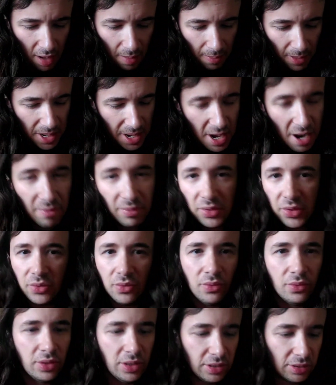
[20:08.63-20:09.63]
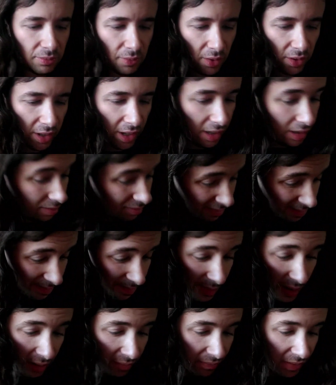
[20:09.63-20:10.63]
but never saw this one, and I'm
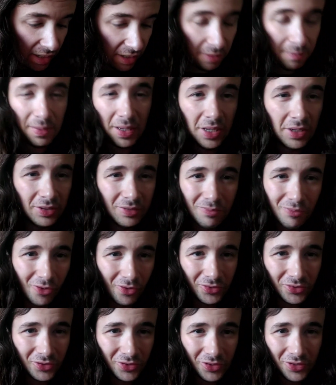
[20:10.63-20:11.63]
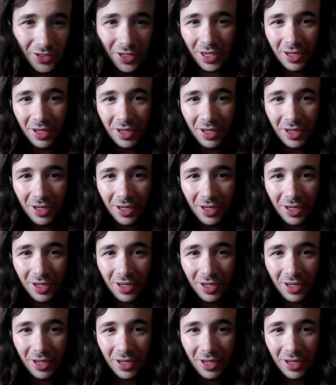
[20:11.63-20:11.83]
a big fan of Pierce Brosnan,